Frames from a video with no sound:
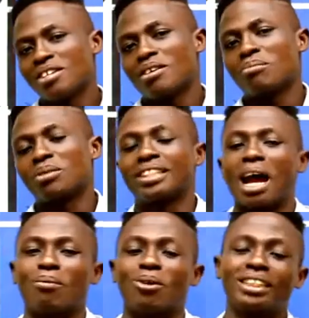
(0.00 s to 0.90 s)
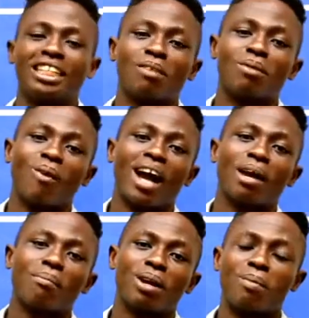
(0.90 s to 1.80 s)
My time, no chill, be a wire,
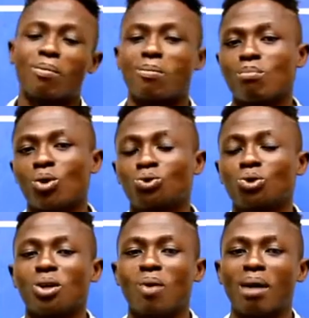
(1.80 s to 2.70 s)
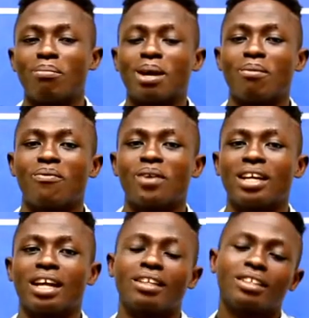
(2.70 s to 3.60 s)
but I'm more to you and be never fair
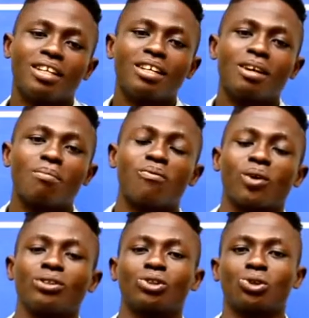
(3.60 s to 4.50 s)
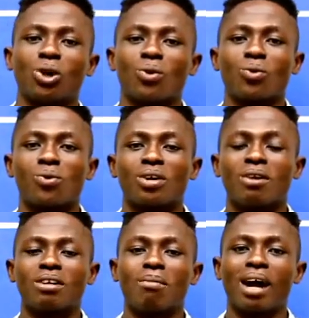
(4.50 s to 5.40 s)
then. Mo fun ti odo e wo
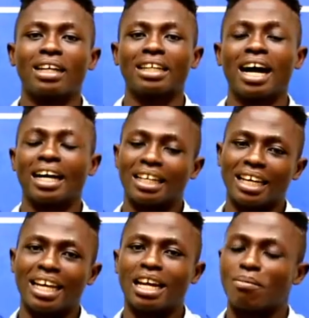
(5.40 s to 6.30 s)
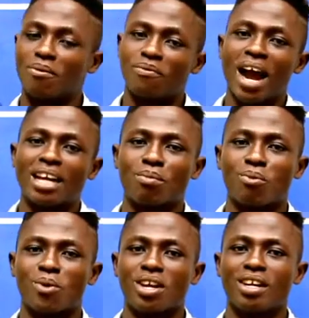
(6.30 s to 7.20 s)
da made na hen na mo find him
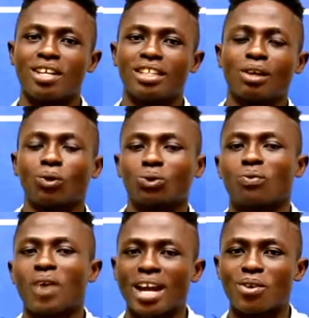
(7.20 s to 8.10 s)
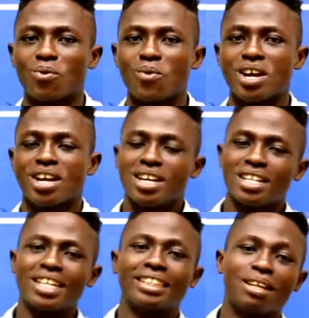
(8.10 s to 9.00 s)
way e also find him way
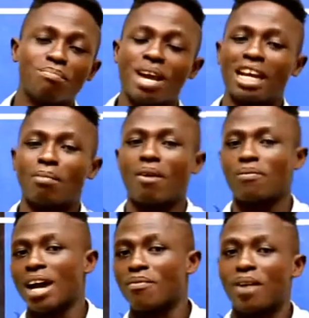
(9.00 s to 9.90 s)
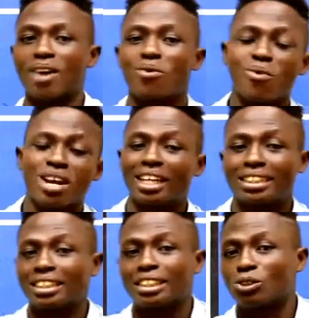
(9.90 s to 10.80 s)
na tem bia na ma find way na
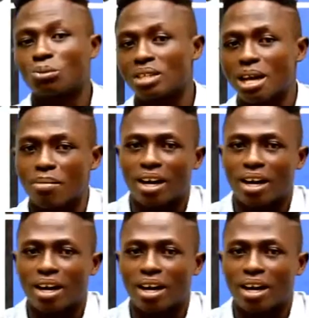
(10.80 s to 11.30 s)
sesu bi da ma